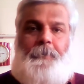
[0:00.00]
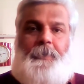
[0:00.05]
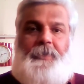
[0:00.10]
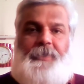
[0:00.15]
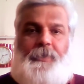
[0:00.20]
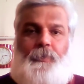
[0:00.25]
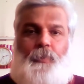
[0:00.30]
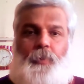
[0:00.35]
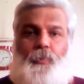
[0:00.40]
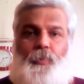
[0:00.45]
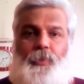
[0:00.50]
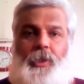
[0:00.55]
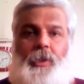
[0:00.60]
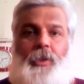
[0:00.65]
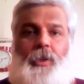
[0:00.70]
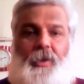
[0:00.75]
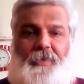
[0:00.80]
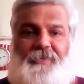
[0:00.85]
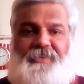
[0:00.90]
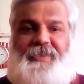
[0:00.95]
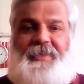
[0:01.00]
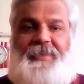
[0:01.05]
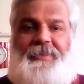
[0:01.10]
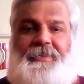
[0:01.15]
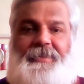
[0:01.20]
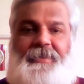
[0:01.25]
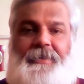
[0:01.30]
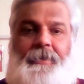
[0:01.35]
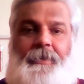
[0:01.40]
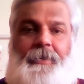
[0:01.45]
Someone with a lot of
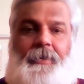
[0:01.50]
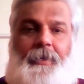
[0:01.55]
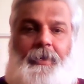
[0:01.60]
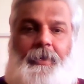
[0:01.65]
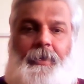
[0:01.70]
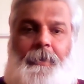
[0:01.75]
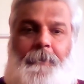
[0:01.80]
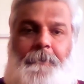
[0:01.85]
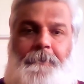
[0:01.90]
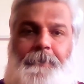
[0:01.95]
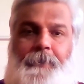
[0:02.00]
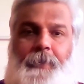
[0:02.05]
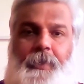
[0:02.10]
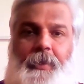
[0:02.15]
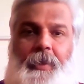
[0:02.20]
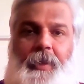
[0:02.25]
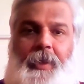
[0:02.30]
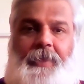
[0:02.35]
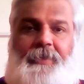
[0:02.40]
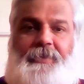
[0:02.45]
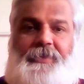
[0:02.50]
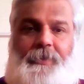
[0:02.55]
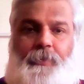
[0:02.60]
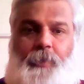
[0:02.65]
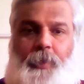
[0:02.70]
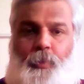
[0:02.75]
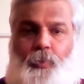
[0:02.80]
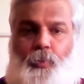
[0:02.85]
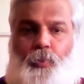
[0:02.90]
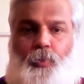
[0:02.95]
skills, and
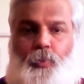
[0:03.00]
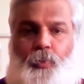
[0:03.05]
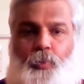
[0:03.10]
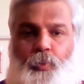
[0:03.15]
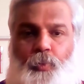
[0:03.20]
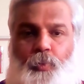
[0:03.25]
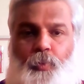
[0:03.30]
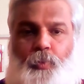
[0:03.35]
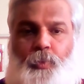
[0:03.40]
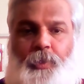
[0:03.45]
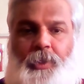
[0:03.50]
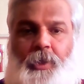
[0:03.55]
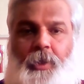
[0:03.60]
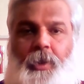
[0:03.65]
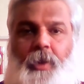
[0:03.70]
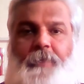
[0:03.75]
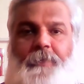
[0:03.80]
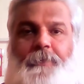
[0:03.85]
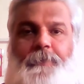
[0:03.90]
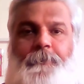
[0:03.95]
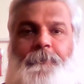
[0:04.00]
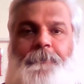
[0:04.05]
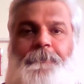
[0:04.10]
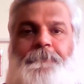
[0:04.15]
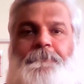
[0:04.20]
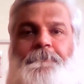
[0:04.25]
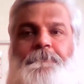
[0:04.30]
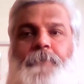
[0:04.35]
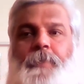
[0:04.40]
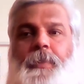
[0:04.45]
someone with a lot
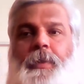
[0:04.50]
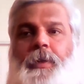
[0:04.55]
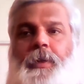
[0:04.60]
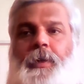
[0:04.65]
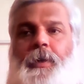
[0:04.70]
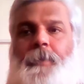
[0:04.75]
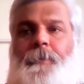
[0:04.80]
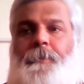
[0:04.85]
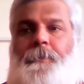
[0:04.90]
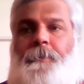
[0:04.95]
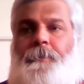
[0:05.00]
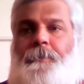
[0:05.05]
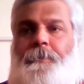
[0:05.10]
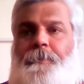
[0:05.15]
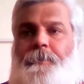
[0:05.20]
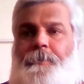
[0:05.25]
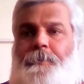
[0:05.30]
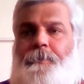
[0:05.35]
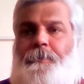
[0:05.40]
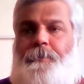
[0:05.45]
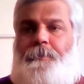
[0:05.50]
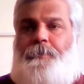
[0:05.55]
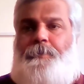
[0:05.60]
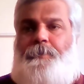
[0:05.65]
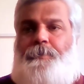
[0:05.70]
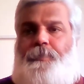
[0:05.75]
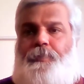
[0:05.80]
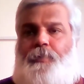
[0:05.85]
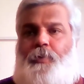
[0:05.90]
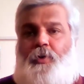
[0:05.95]
of
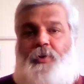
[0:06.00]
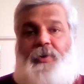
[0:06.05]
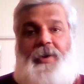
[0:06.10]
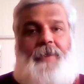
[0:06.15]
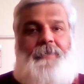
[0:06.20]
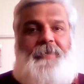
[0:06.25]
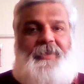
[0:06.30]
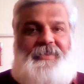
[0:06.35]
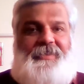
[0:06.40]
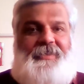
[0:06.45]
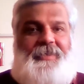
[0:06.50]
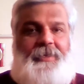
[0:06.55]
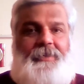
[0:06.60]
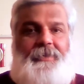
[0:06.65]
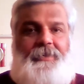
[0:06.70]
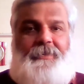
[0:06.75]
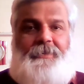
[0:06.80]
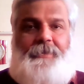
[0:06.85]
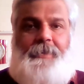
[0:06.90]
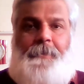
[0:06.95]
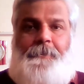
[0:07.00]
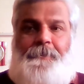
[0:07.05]
programming skills.